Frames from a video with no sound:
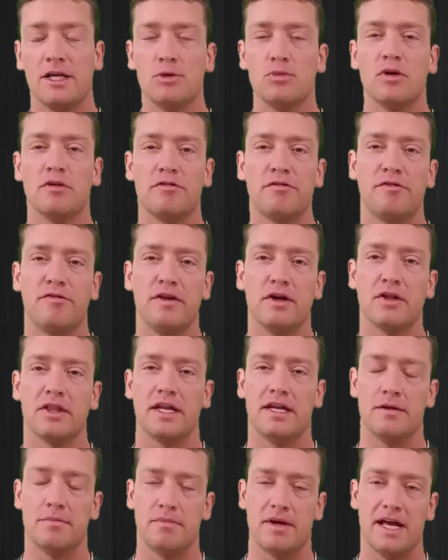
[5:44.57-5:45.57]
you will feel
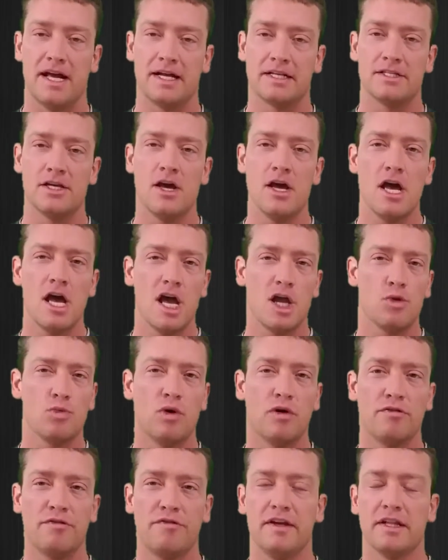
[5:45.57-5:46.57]
that impact. You
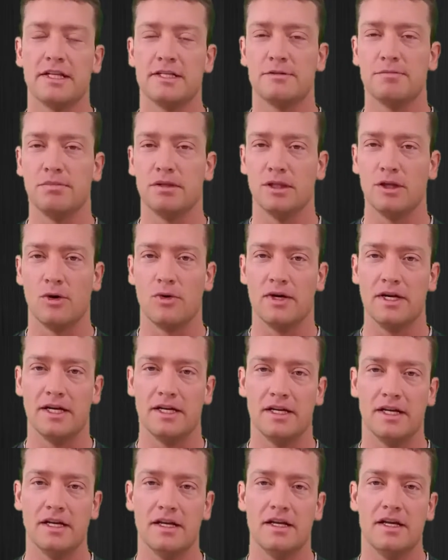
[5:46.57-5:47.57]
won't feel as
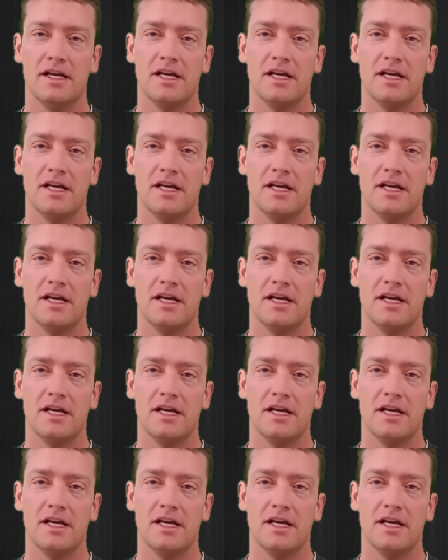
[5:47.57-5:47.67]
bloated.